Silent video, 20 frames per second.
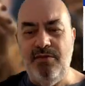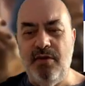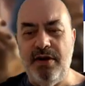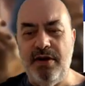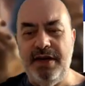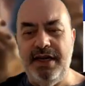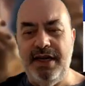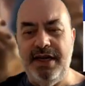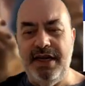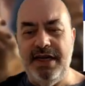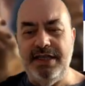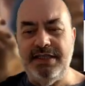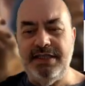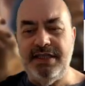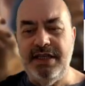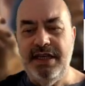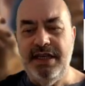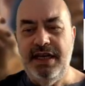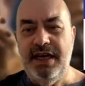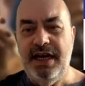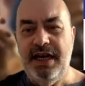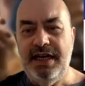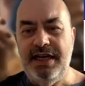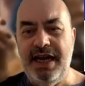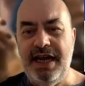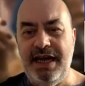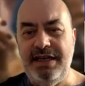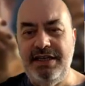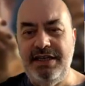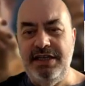what it is and
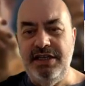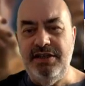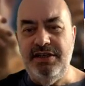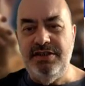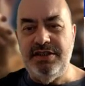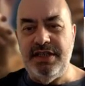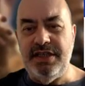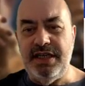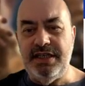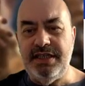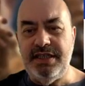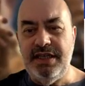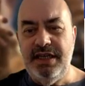how to use it.